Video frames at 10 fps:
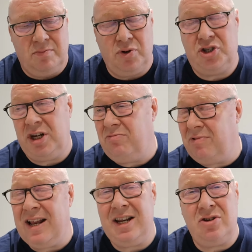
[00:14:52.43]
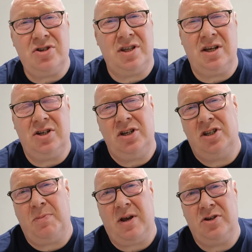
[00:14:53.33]
But she really does think
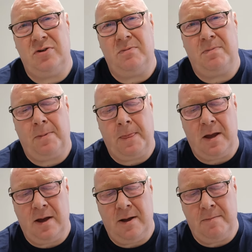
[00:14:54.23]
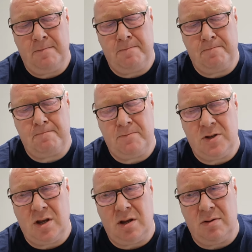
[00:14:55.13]
she's special.
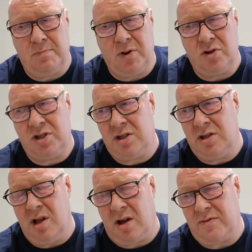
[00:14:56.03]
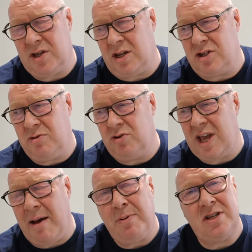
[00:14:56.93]
Because, like I said, she
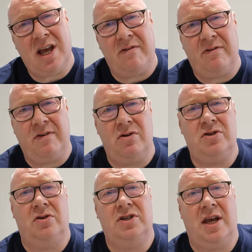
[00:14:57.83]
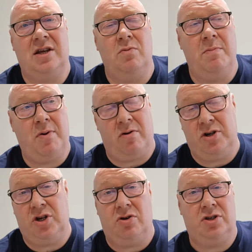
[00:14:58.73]
was happy to have a photo taken with
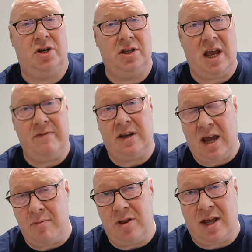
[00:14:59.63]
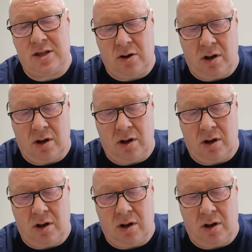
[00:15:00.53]
Boris Johnson and David Cameron that